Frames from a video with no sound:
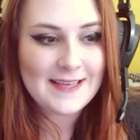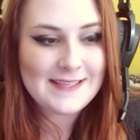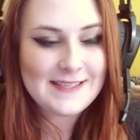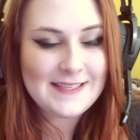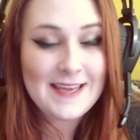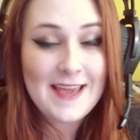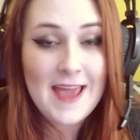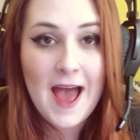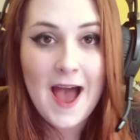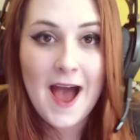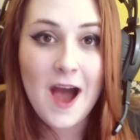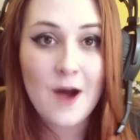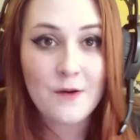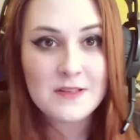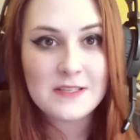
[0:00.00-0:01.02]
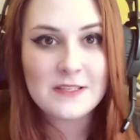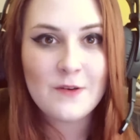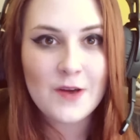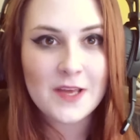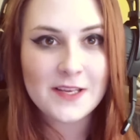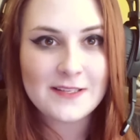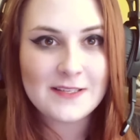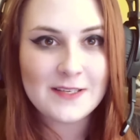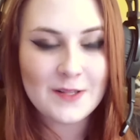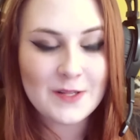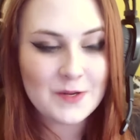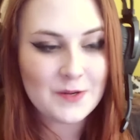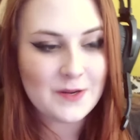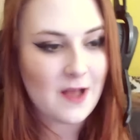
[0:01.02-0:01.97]
let's see how it's going
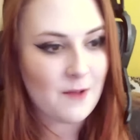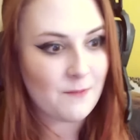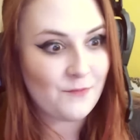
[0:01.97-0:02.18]
to look.